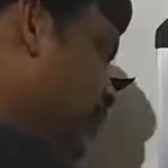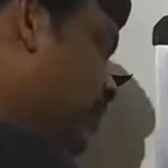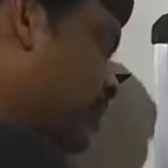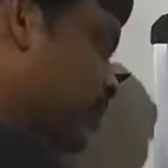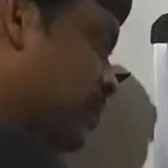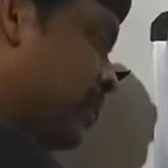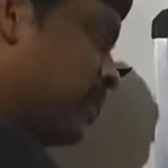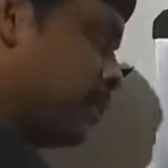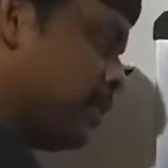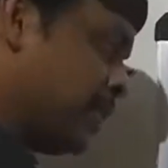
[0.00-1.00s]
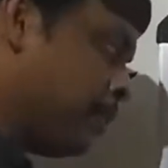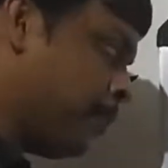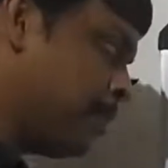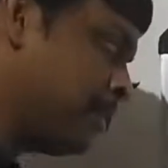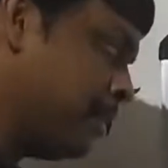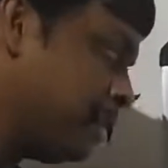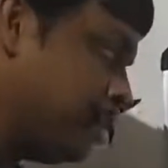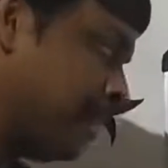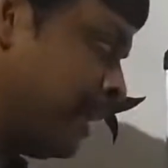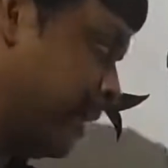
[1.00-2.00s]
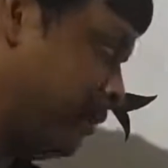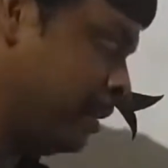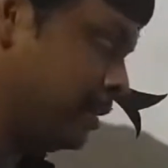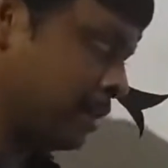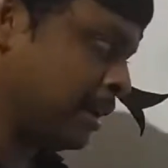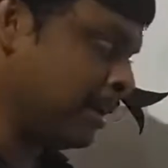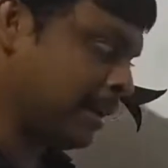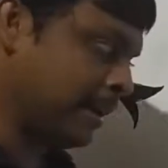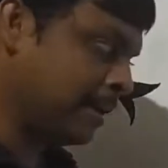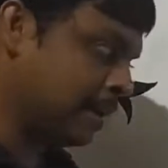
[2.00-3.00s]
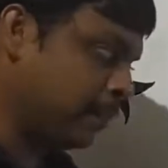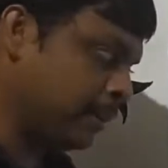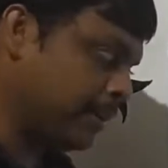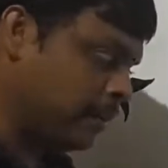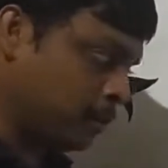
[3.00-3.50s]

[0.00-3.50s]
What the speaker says: the strings which are present in the language are accepted.